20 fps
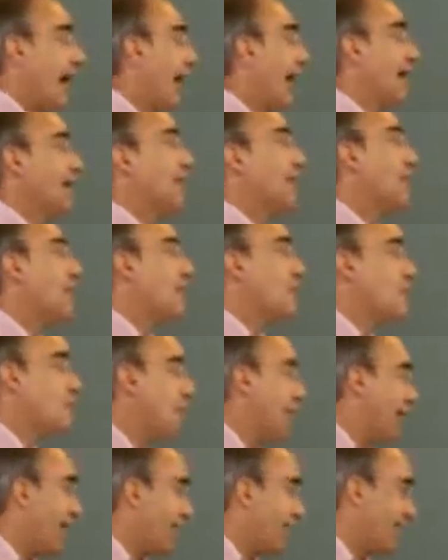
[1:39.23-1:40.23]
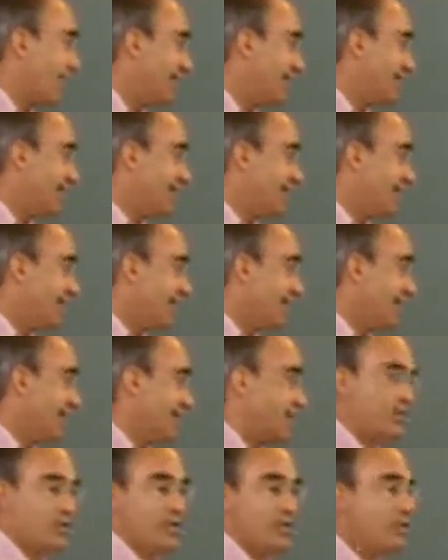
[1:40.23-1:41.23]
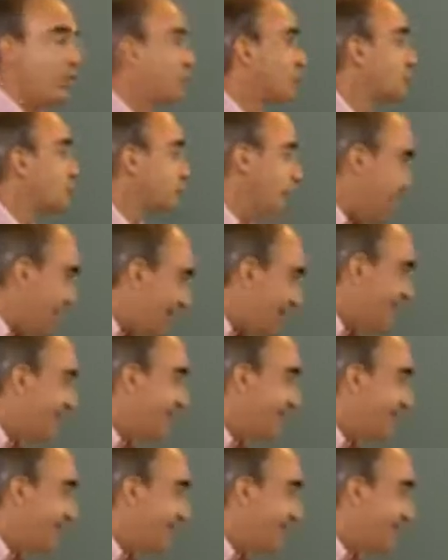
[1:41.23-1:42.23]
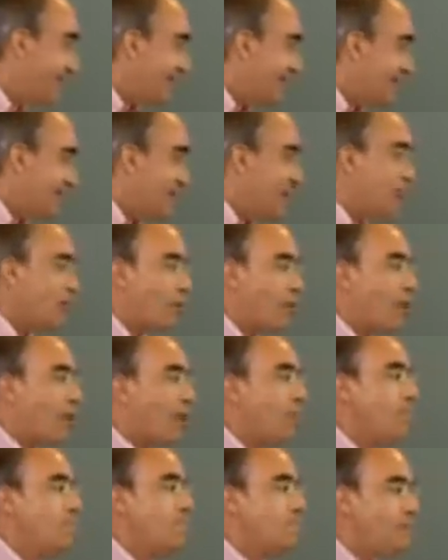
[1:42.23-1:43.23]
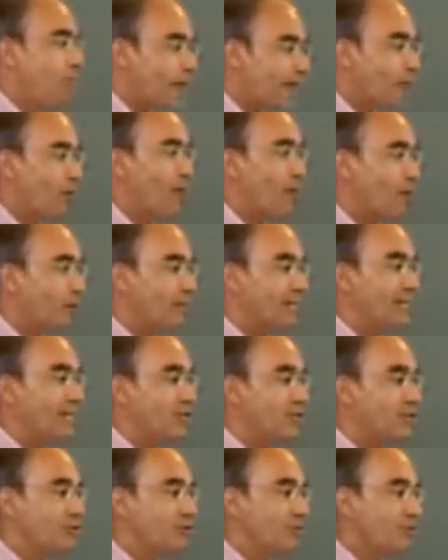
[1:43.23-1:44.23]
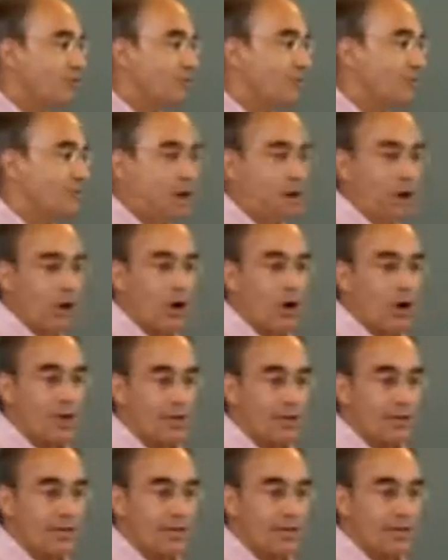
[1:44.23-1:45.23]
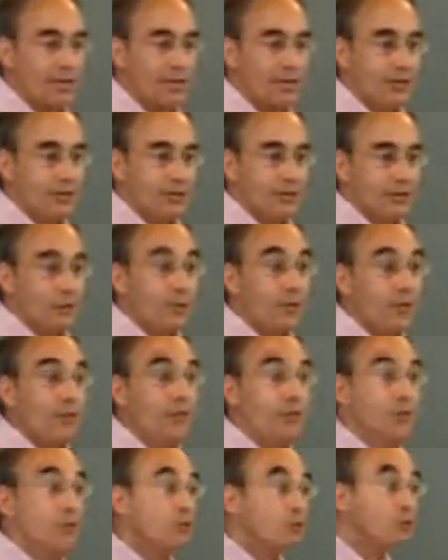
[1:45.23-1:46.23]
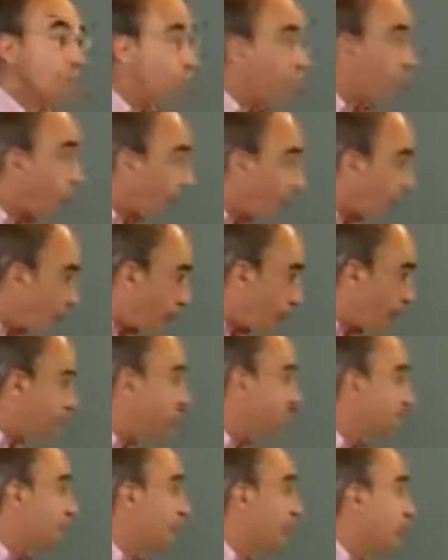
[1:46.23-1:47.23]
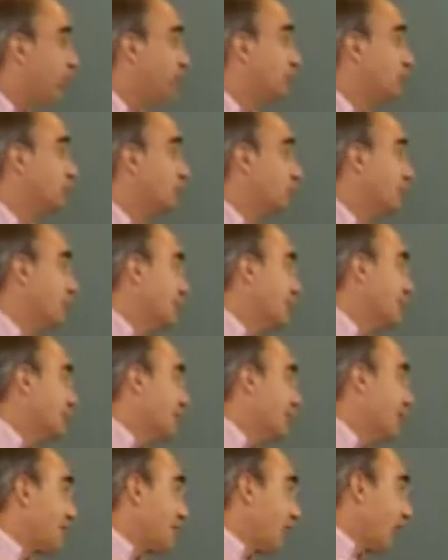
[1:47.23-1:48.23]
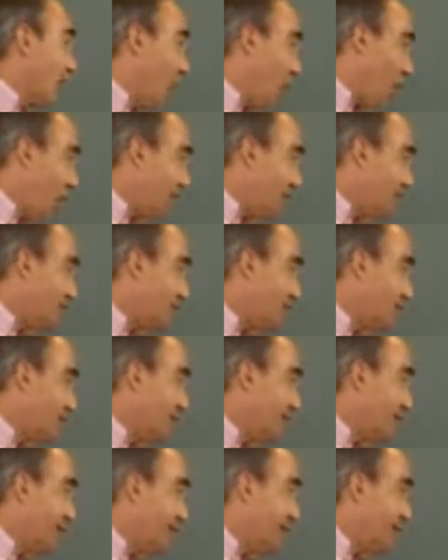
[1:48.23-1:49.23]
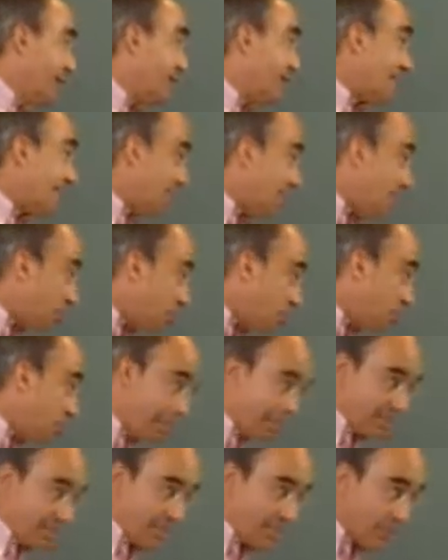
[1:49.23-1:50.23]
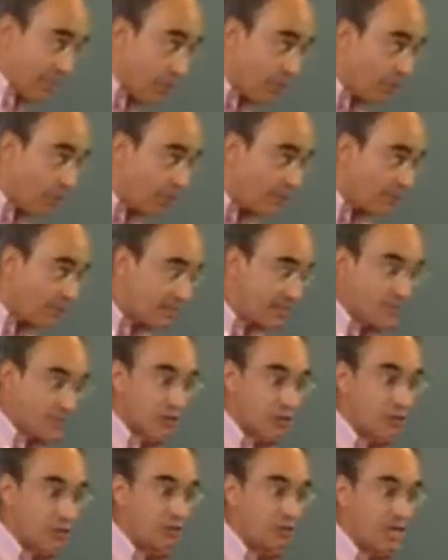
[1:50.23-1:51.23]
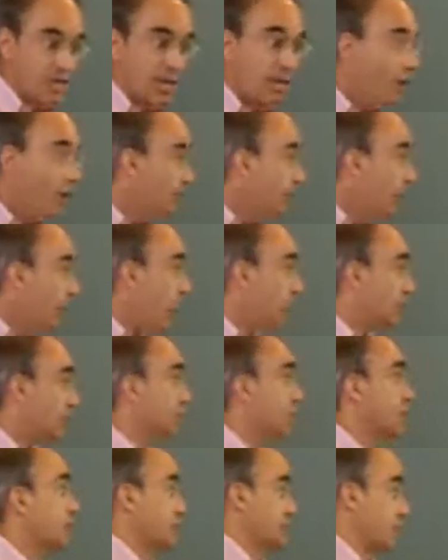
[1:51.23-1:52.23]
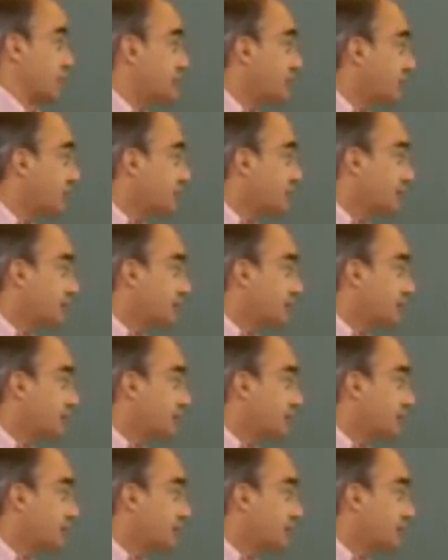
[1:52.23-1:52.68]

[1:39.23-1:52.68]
I don't think casinos fit. There are better ways to develop our economy, which is to permanently reduce the cost and the complexity of doing business in our state for all industries.